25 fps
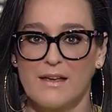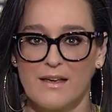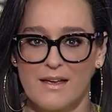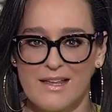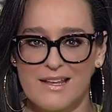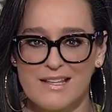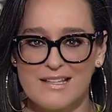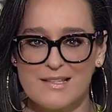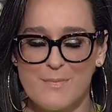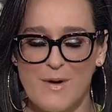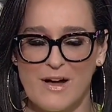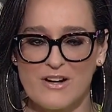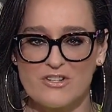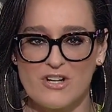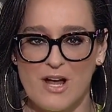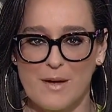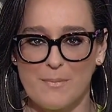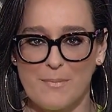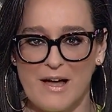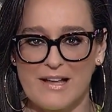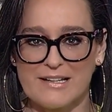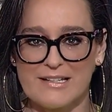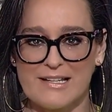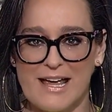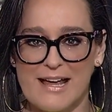It is
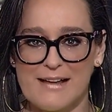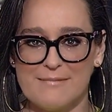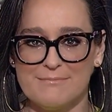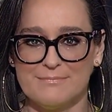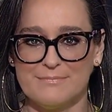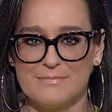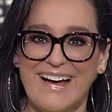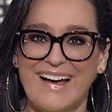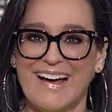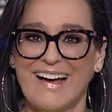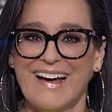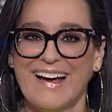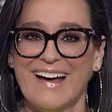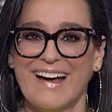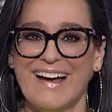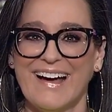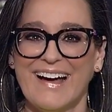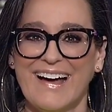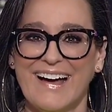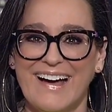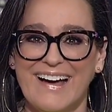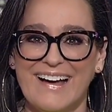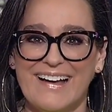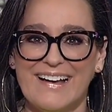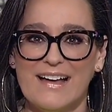Mugshot Monday.
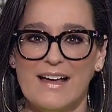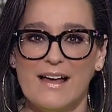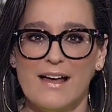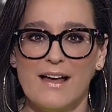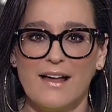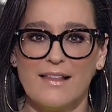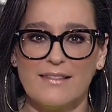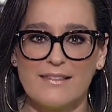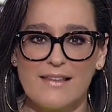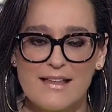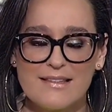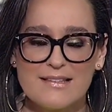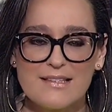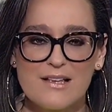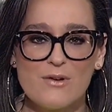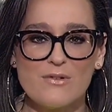Let's